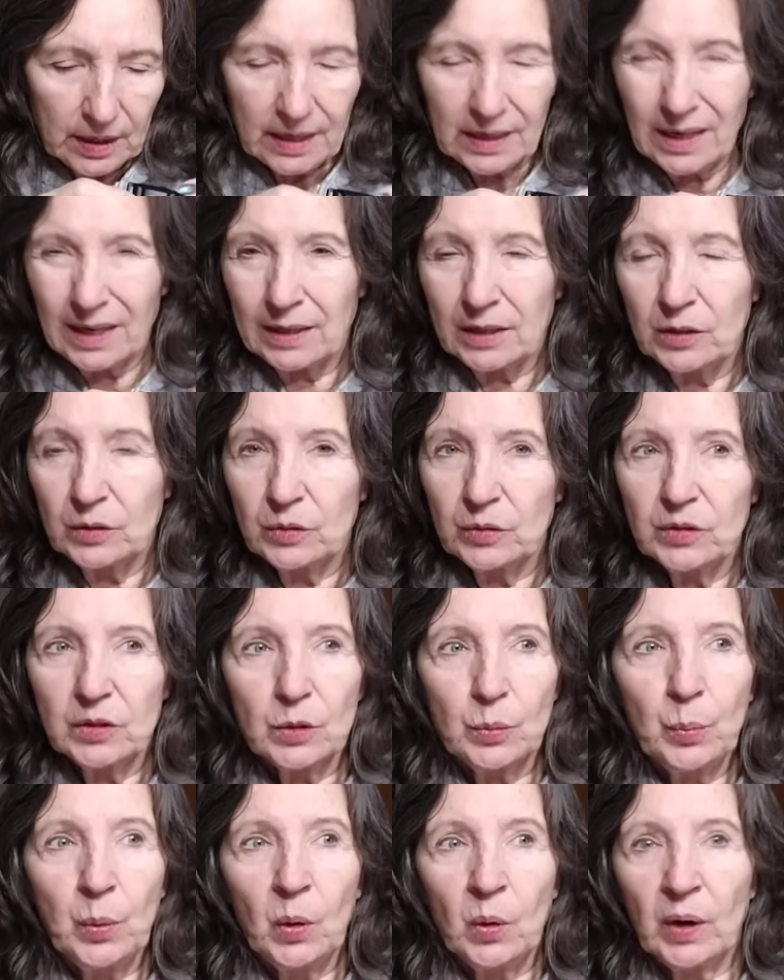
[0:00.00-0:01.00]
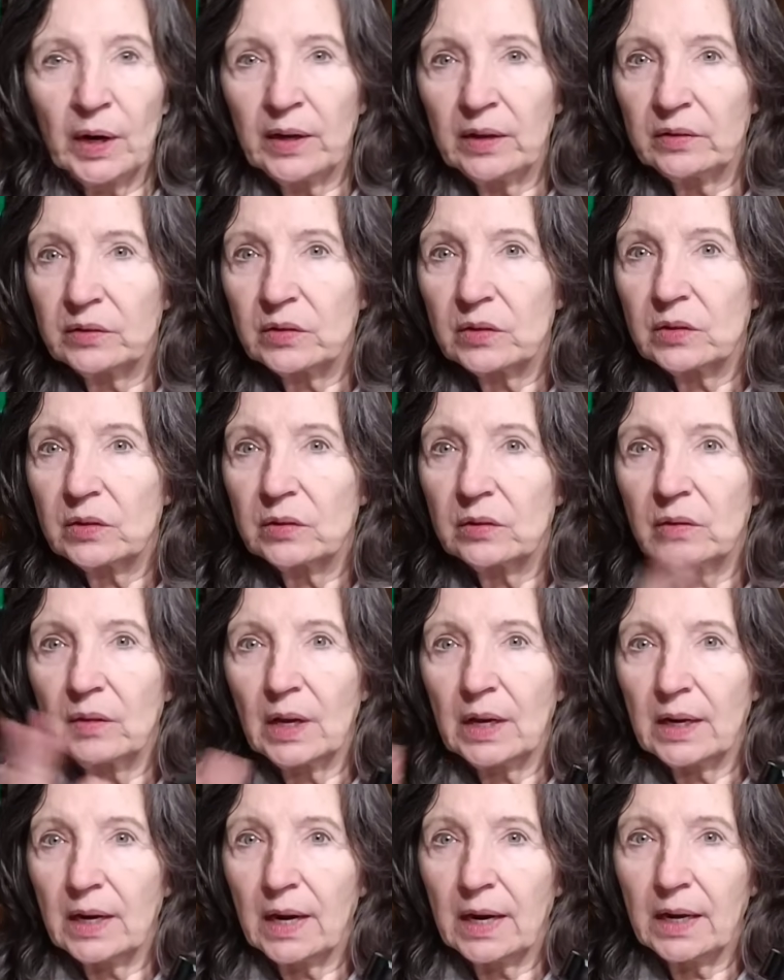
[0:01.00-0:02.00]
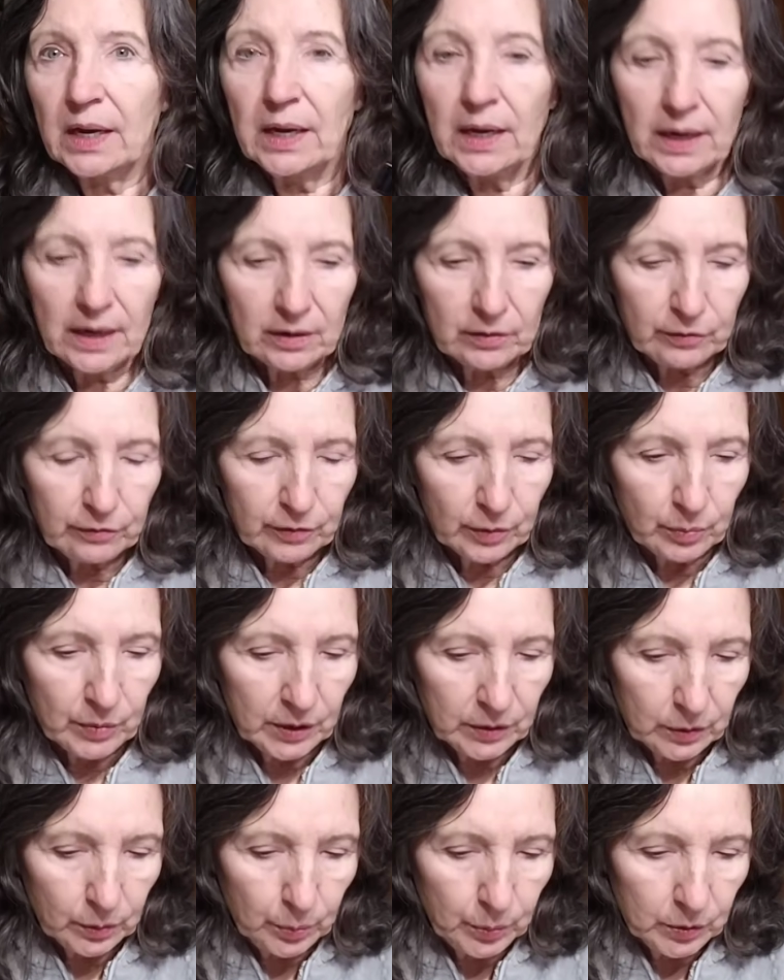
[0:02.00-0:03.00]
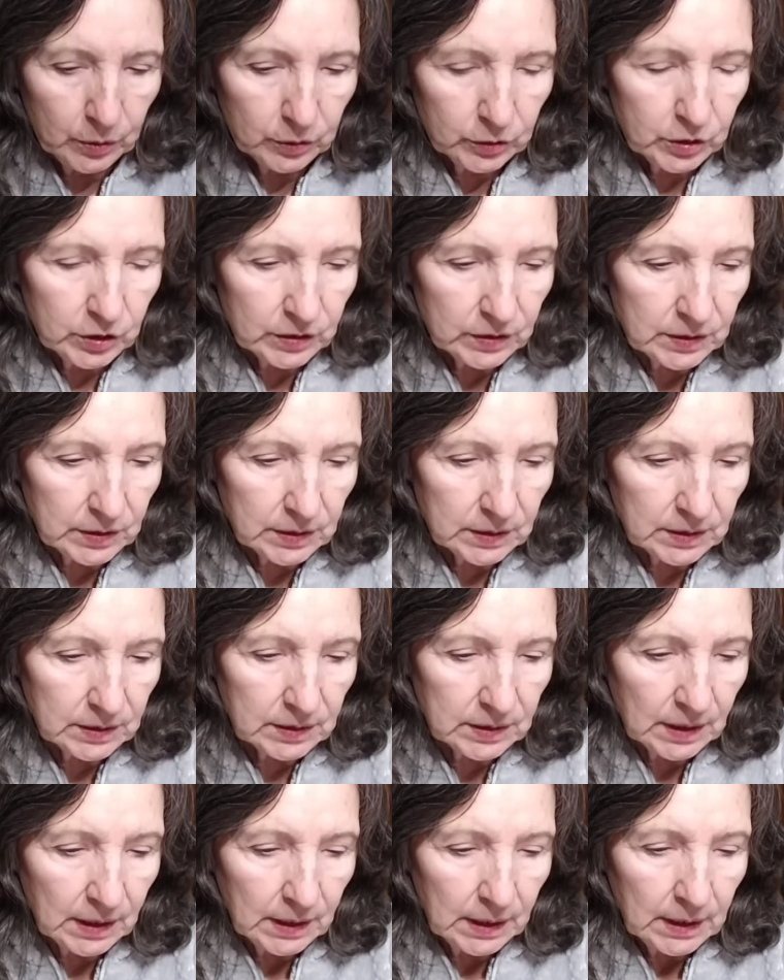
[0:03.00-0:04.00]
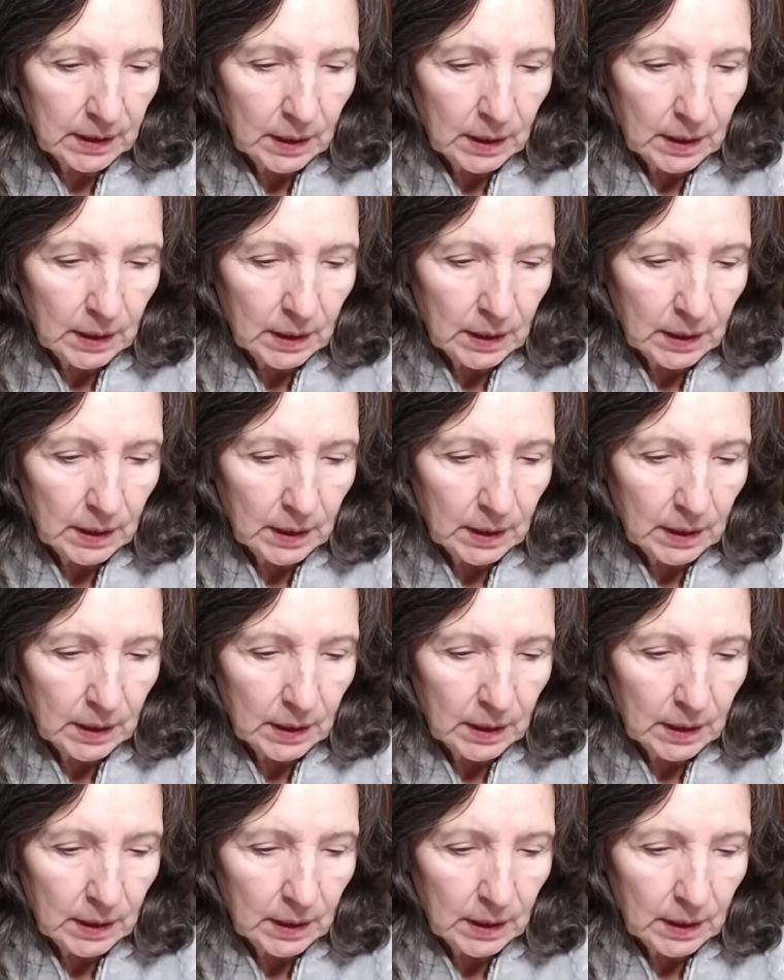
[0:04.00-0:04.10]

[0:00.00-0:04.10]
and I used points that I had from other purchases.